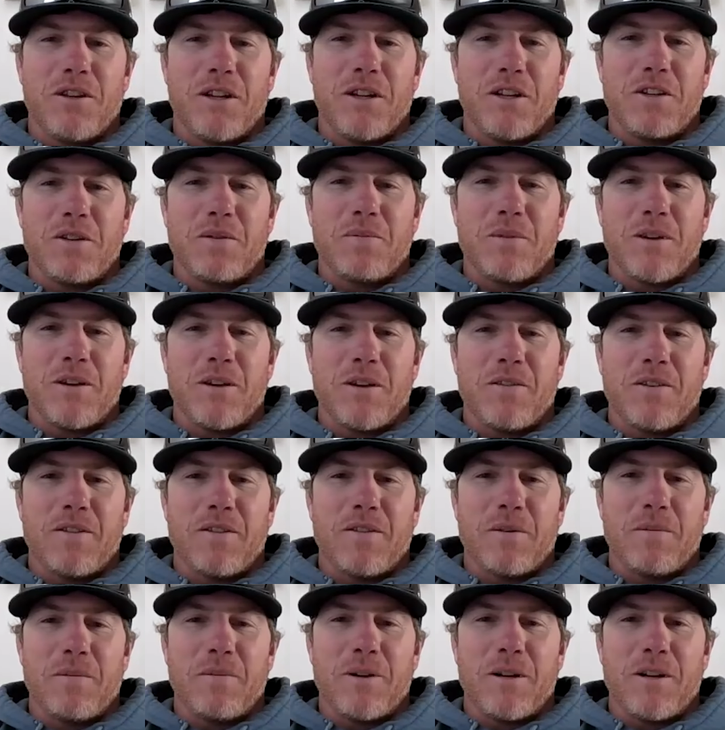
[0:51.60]
finish above
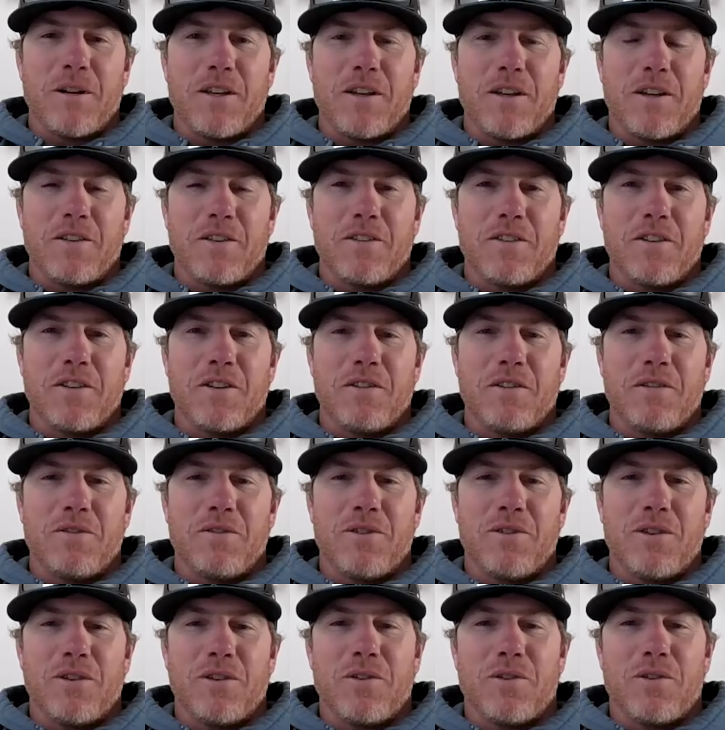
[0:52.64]
everybody else, you don't
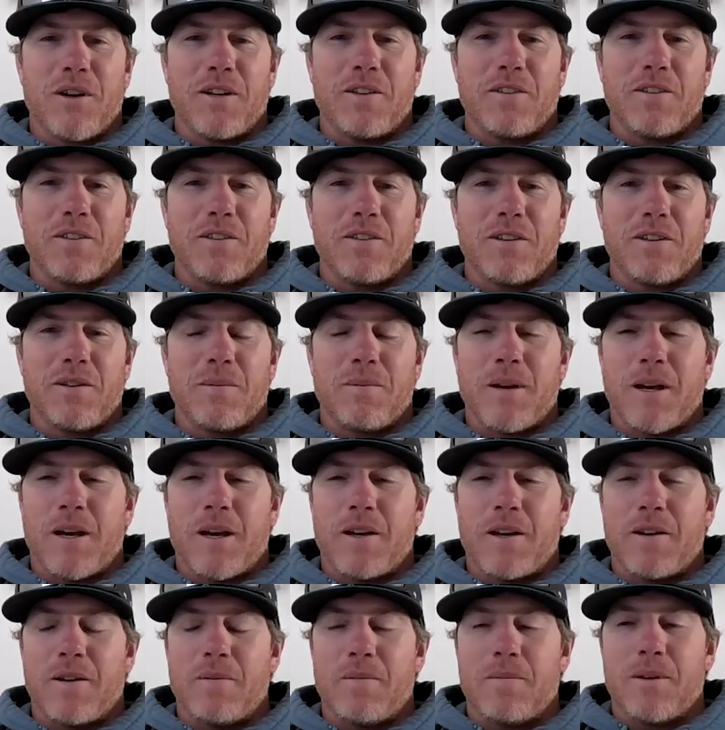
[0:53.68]
feel quite as good
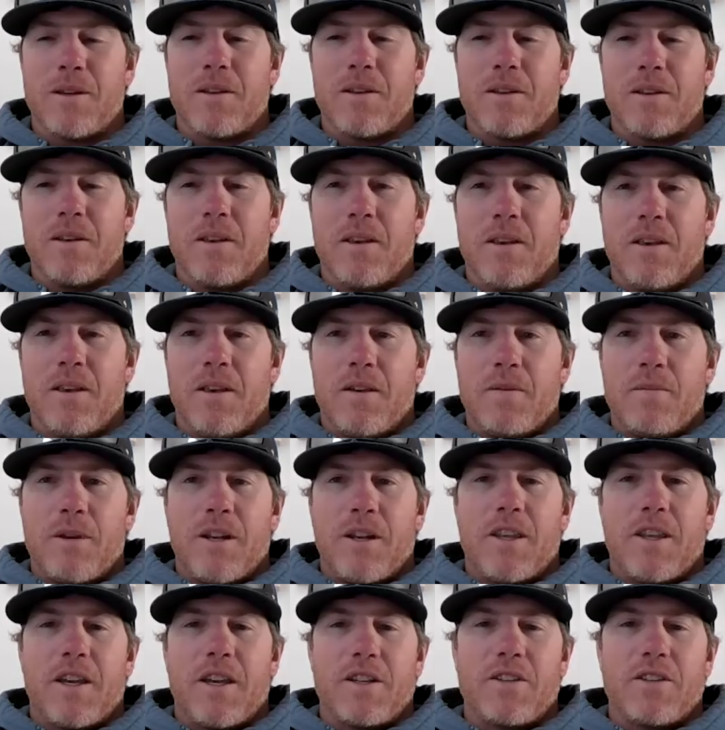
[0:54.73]
about it. But
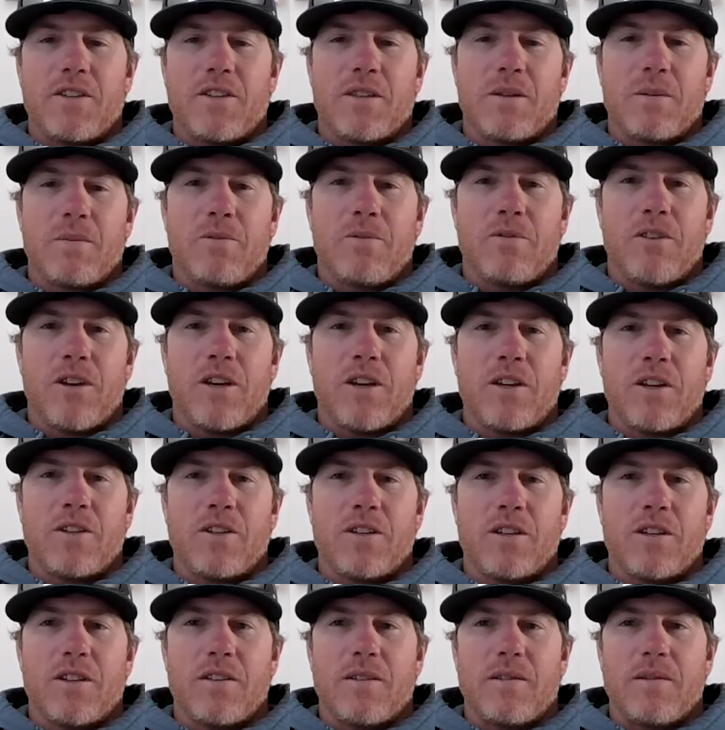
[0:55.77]
been catching some
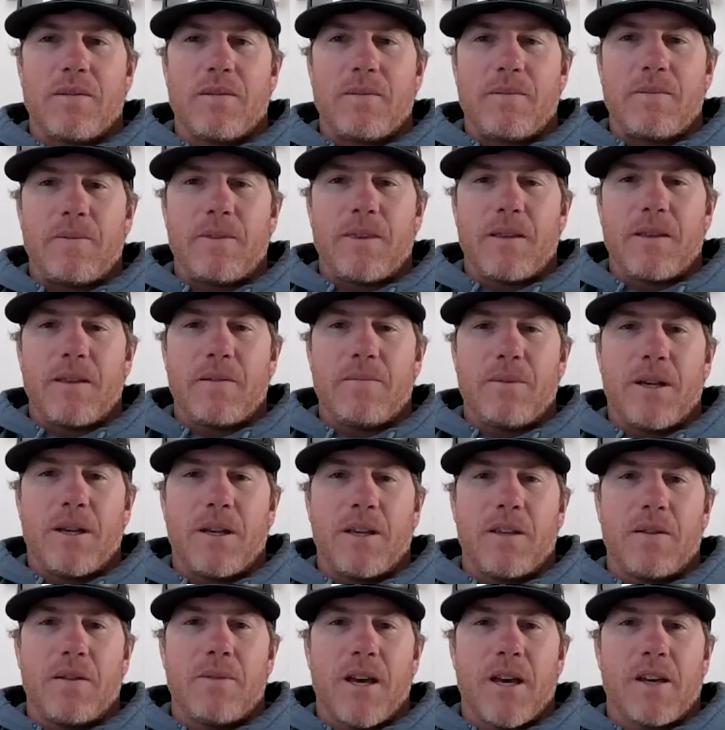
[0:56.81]
fish and
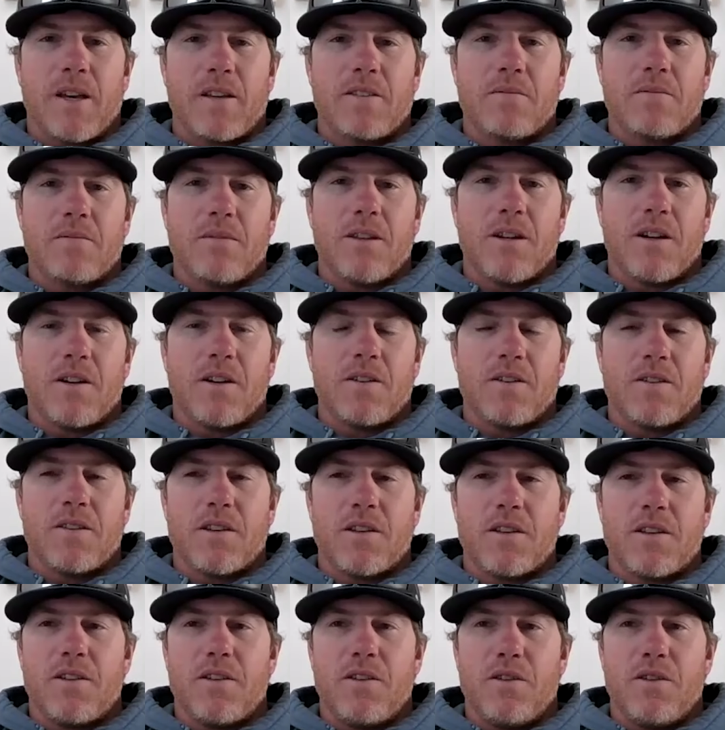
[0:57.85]
peeling back some layers
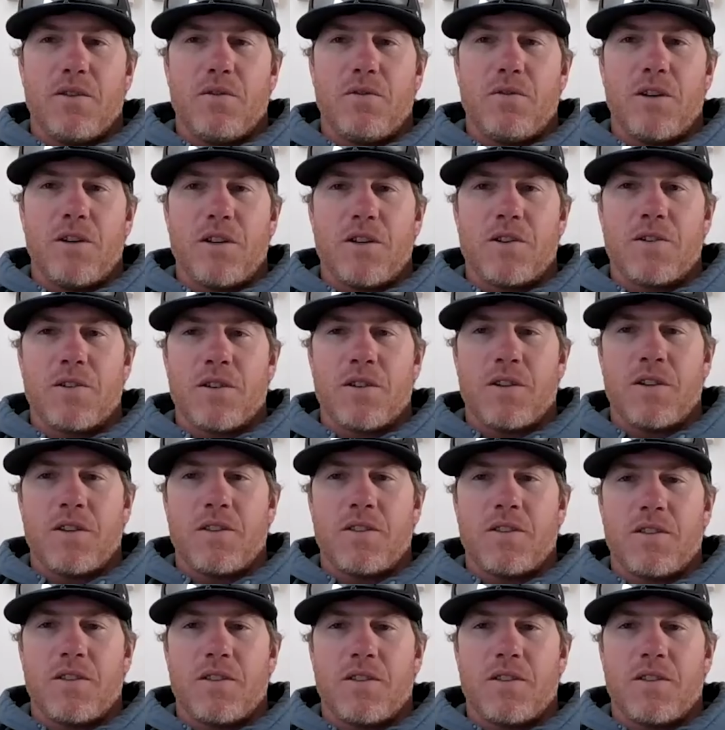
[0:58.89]
on new fisheries